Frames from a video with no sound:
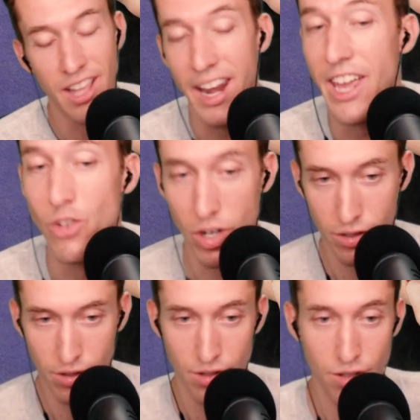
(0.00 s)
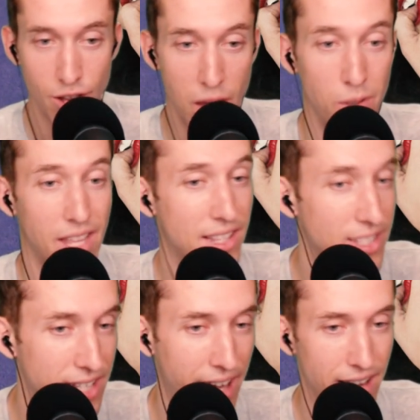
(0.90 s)
a lot of interest in what that
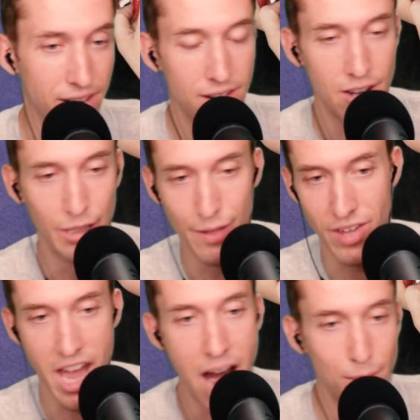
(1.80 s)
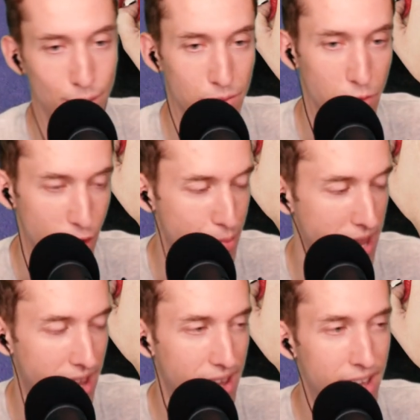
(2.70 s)
second Olivia album would
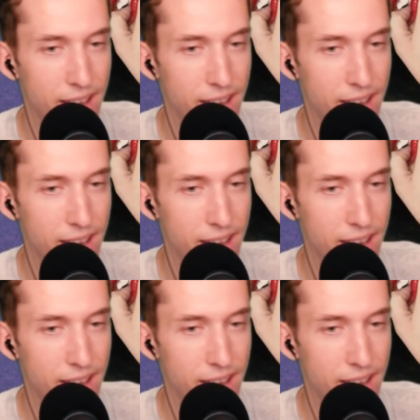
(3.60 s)
be.